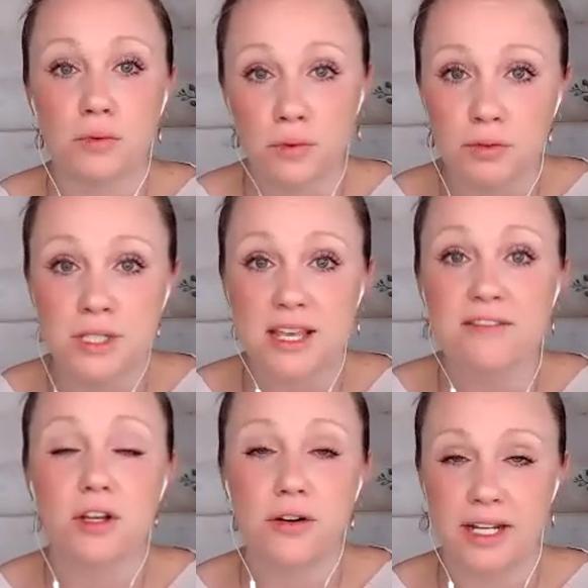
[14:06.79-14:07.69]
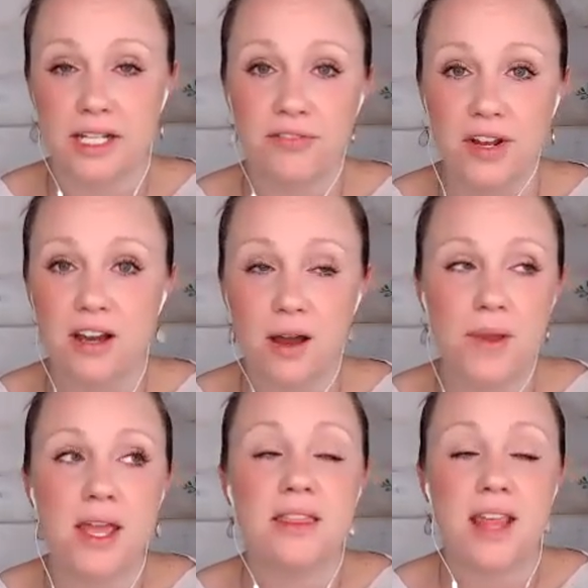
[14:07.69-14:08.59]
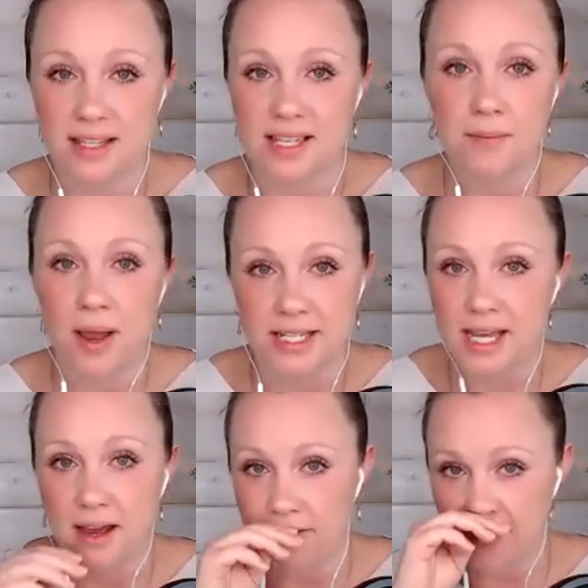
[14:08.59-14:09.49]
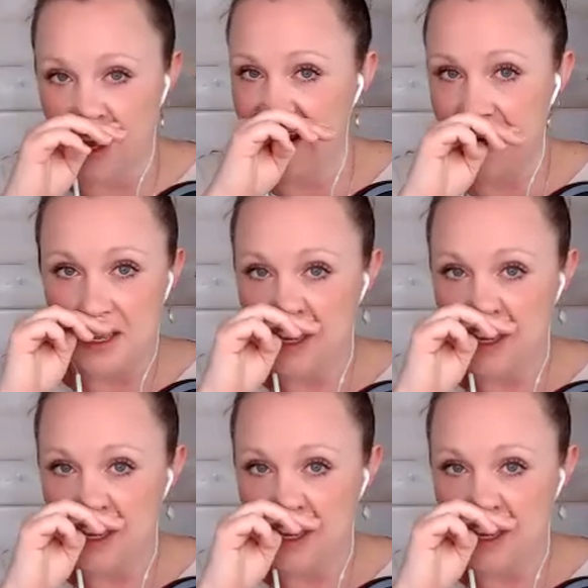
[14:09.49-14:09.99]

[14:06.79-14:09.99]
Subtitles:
receive the greatest freedom, in that same idea of that